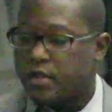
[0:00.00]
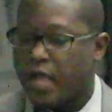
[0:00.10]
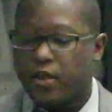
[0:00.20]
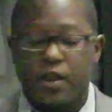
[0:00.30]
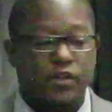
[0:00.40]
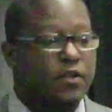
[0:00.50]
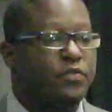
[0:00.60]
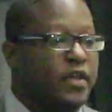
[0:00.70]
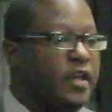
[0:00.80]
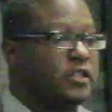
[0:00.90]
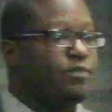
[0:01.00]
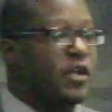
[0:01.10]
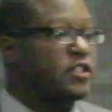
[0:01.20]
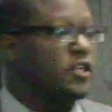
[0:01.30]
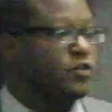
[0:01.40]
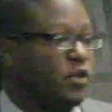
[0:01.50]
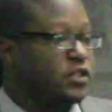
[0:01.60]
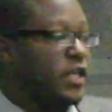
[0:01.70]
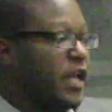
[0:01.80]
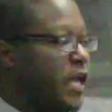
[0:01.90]
Now, here's some things, especially as real
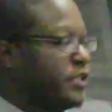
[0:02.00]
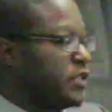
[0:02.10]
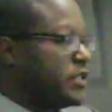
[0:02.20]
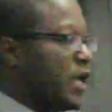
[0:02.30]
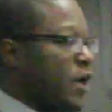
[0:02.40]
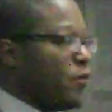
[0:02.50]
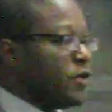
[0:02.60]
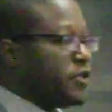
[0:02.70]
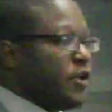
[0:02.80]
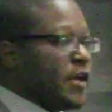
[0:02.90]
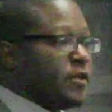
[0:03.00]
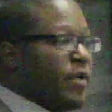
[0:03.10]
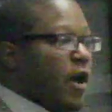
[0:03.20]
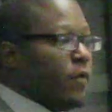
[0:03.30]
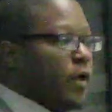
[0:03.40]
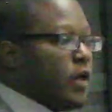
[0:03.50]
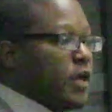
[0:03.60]
estate agents, that I want to tell you guys about.